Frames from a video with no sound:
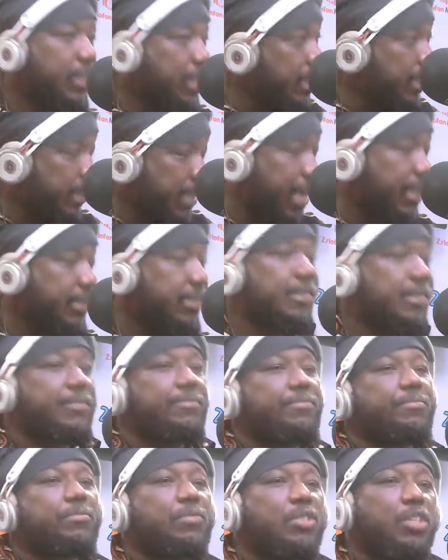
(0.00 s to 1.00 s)
It
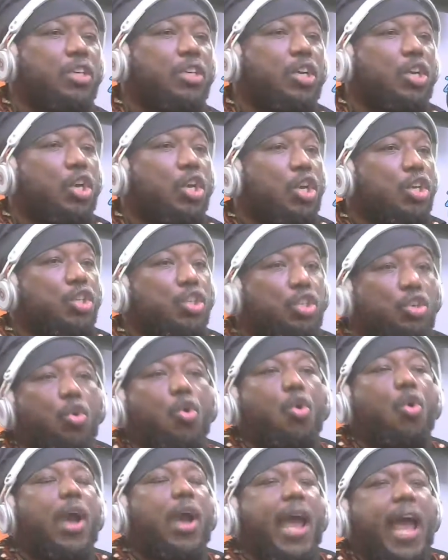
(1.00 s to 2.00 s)
says,
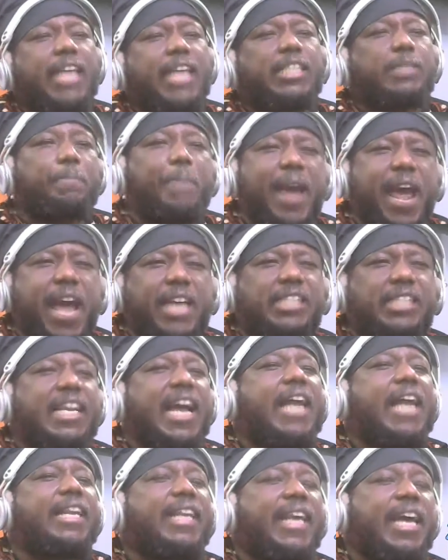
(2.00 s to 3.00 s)

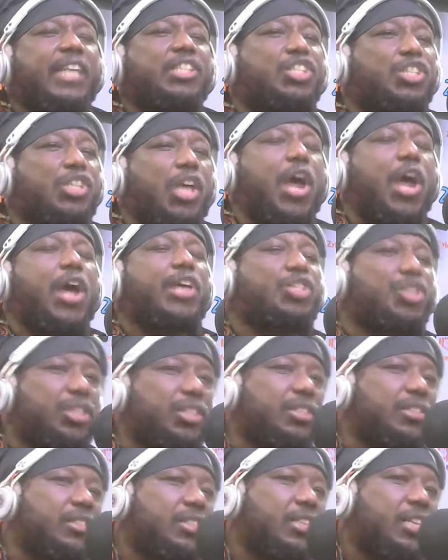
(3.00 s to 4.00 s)
US-based Ghanaian
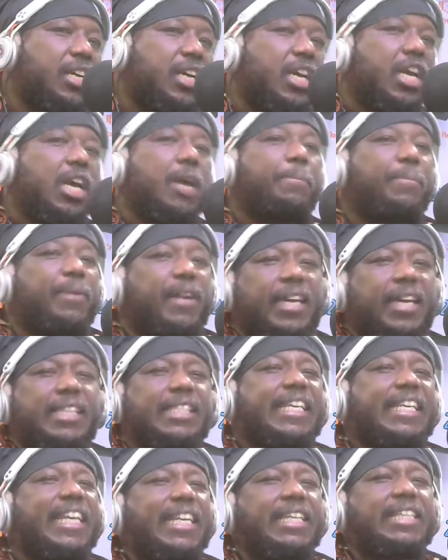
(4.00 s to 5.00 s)
surgeon
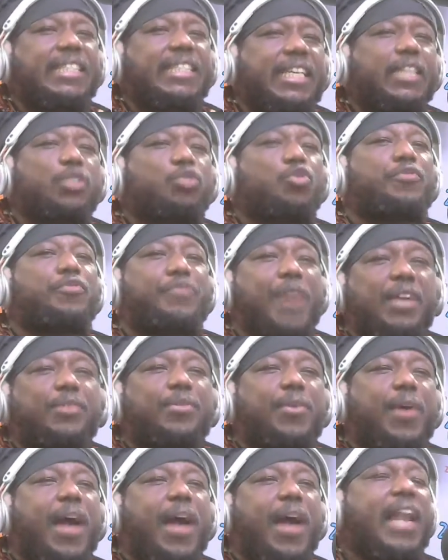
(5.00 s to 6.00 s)
pleads guilty to
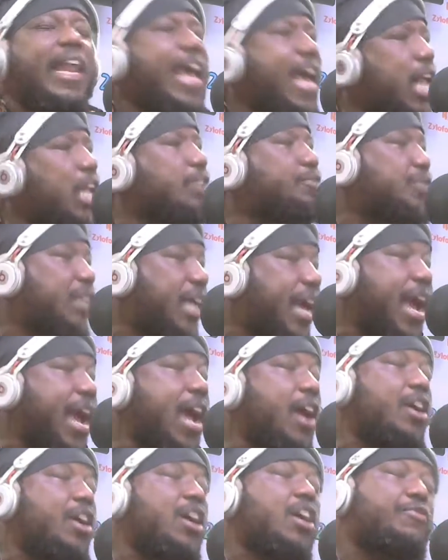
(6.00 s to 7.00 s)
federal
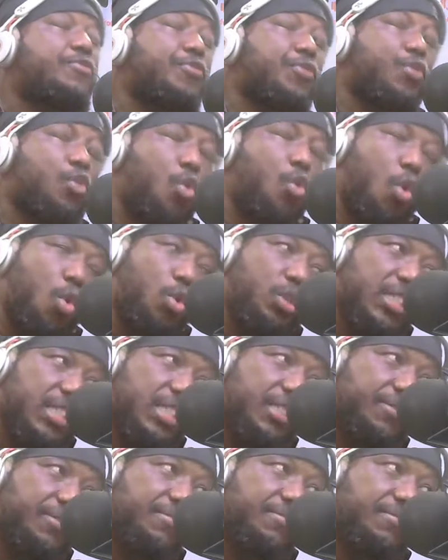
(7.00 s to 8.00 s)
healthcare fraud.